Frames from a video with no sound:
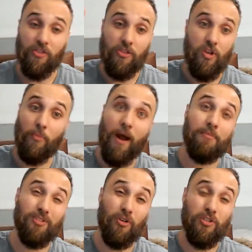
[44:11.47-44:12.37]
your problem
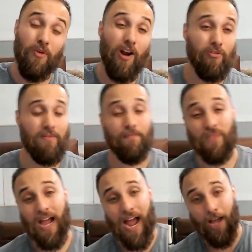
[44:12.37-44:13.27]
is 3,200.
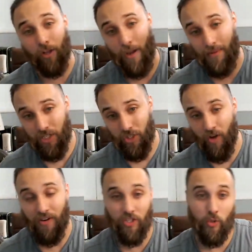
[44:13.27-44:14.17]
I could come in and
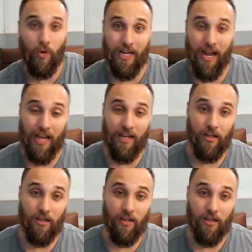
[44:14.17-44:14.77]
solve it at 29